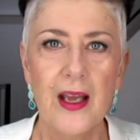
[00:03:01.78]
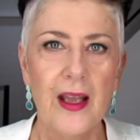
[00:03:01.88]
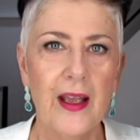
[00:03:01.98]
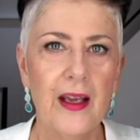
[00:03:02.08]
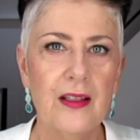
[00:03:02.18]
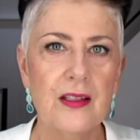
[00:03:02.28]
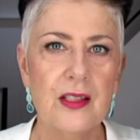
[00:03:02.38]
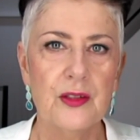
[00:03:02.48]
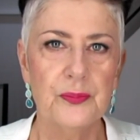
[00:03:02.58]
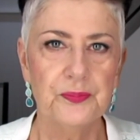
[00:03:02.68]
And
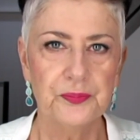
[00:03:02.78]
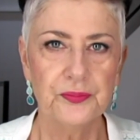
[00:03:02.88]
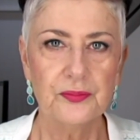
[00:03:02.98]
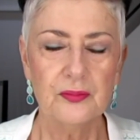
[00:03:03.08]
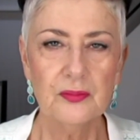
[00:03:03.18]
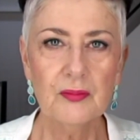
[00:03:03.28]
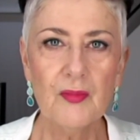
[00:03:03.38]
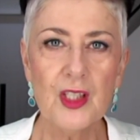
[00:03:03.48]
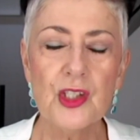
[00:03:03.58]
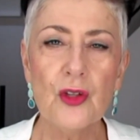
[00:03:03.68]

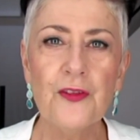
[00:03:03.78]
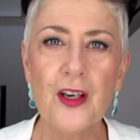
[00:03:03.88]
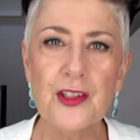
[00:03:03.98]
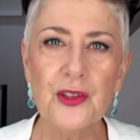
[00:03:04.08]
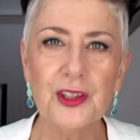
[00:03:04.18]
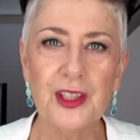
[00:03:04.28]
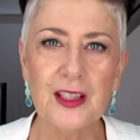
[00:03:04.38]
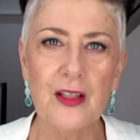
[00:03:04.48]
so far so good.